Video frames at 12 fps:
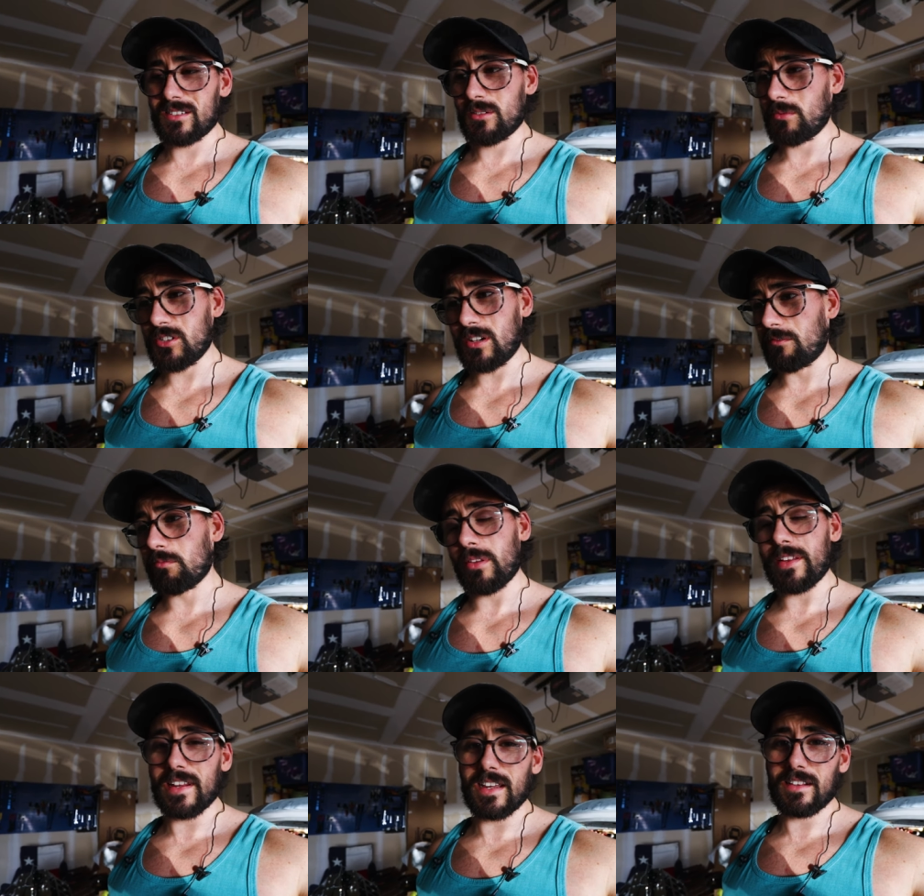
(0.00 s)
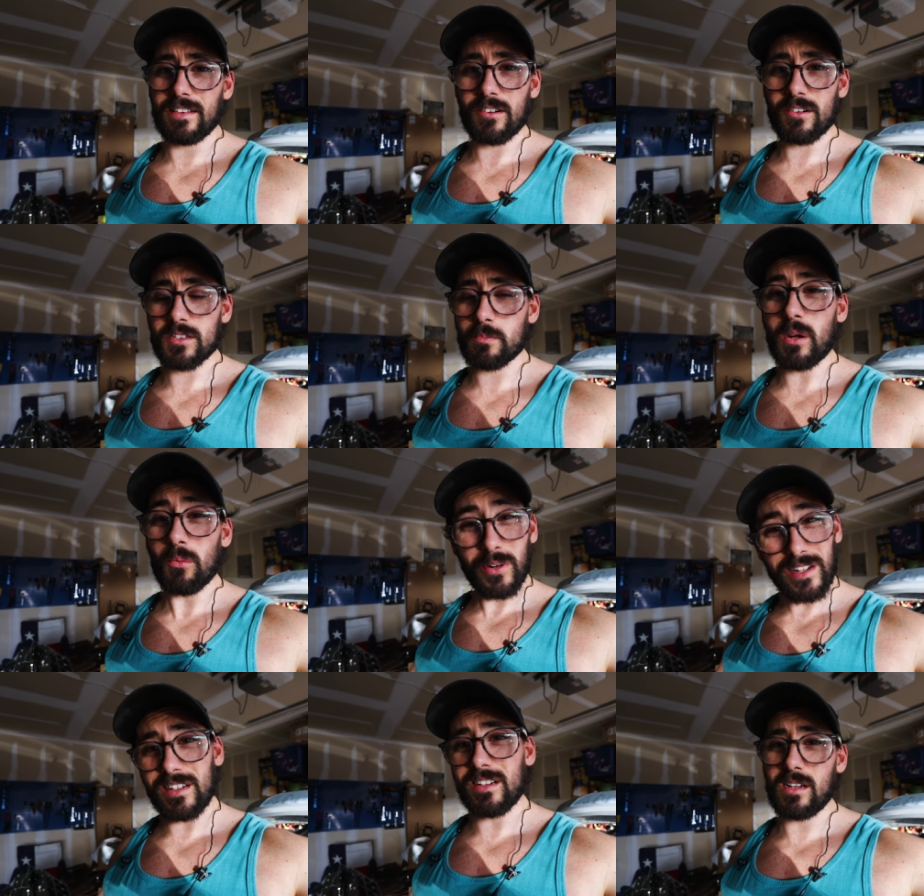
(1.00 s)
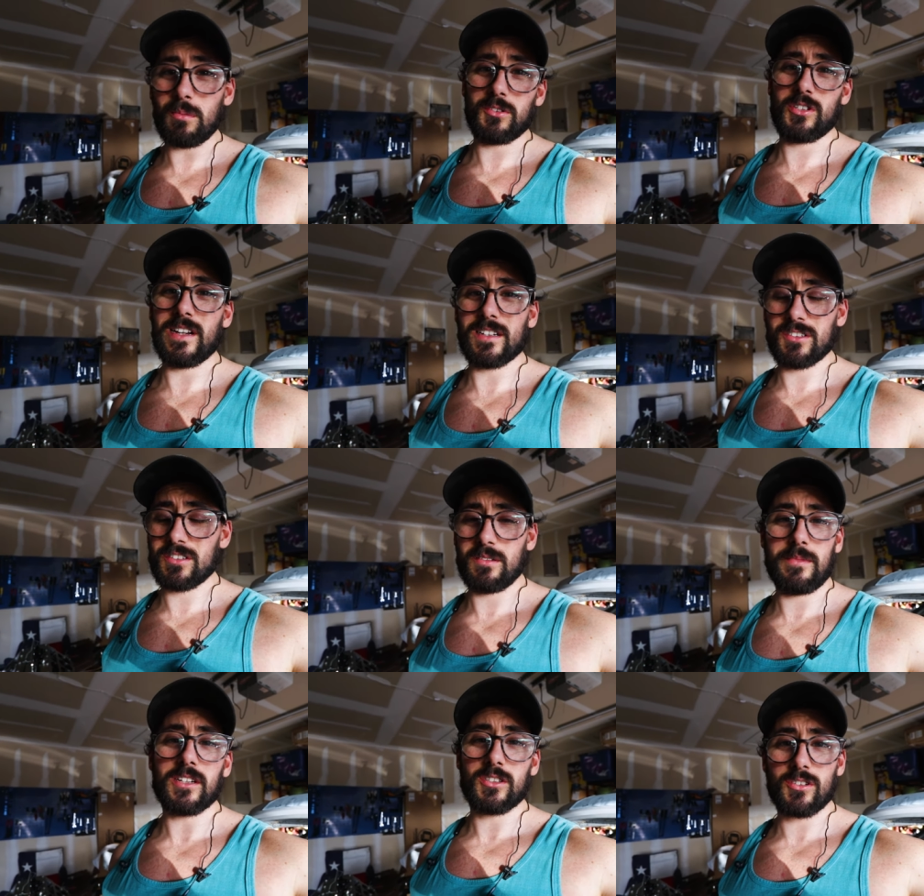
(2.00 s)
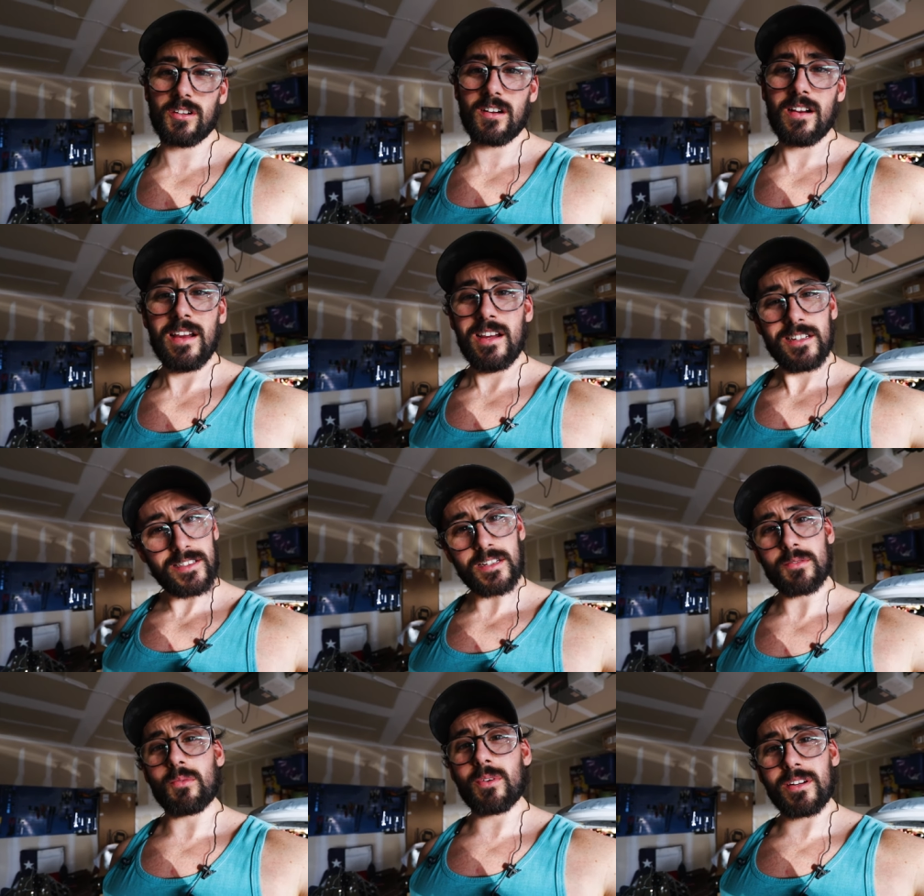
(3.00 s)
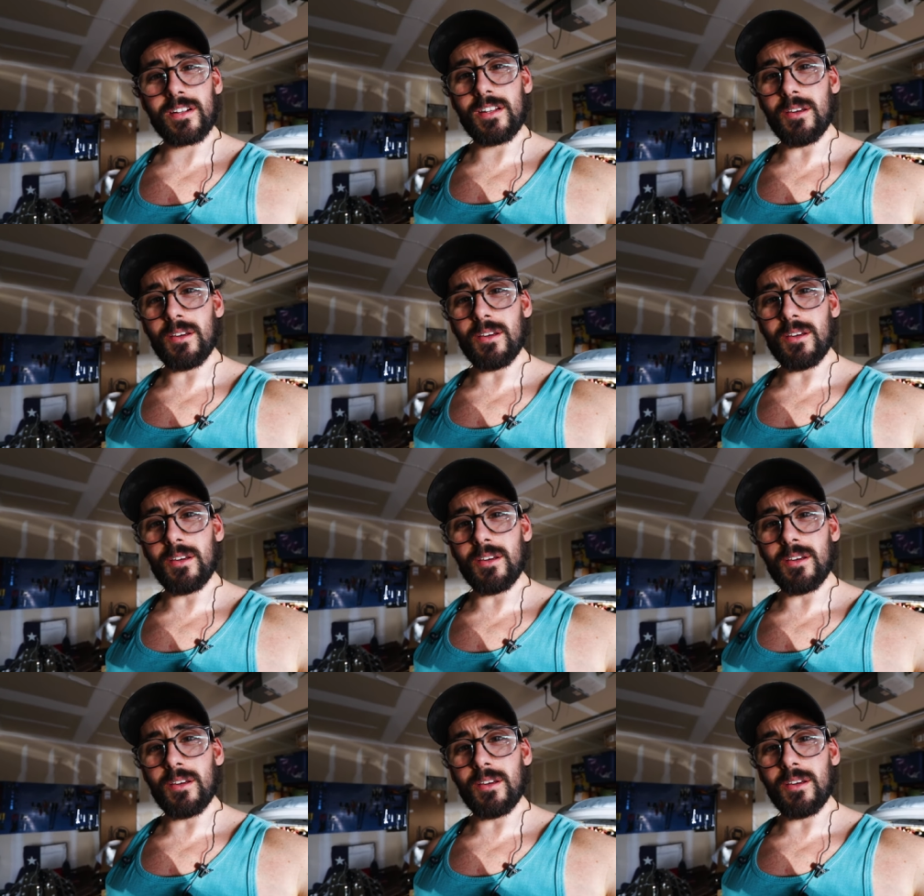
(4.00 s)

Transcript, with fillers: so we should have plenty of clearance, but we need to double check just to make sure, so that's what we're gonna